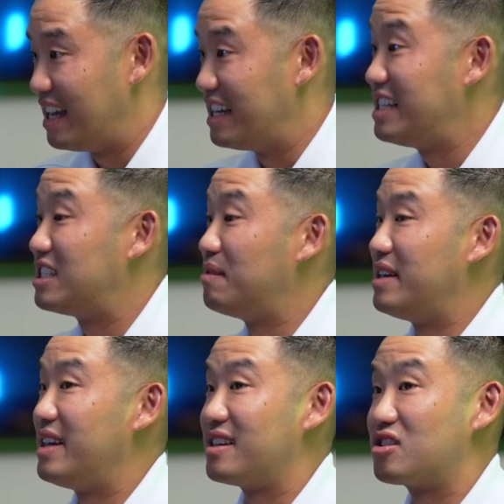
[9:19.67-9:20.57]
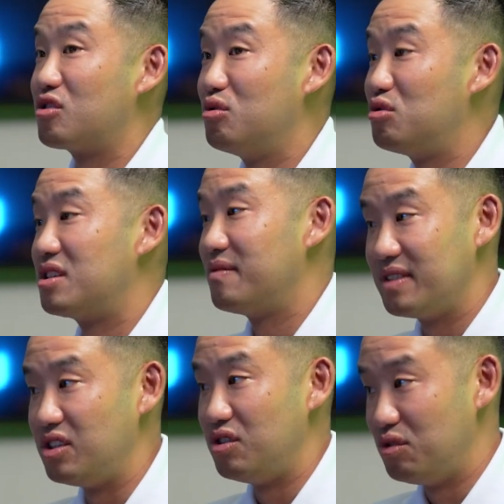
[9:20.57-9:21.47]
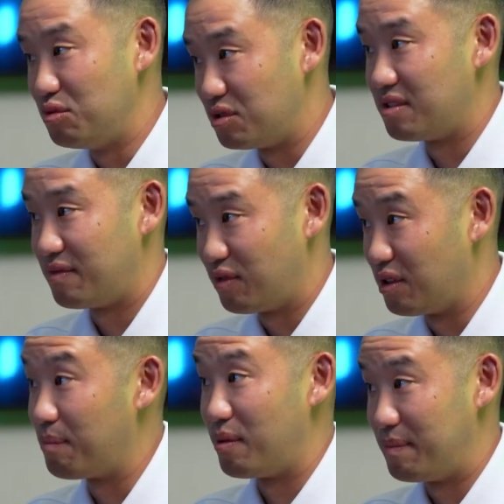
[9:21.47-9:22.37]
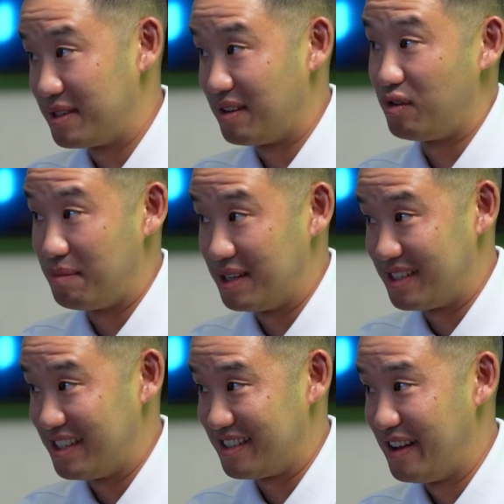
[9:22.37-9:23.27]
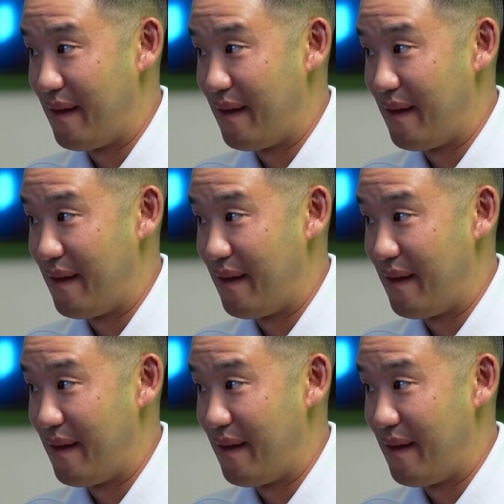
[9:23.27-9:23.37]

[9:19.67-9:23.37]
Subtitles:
It needs to be exclusively used for the purpose of your business.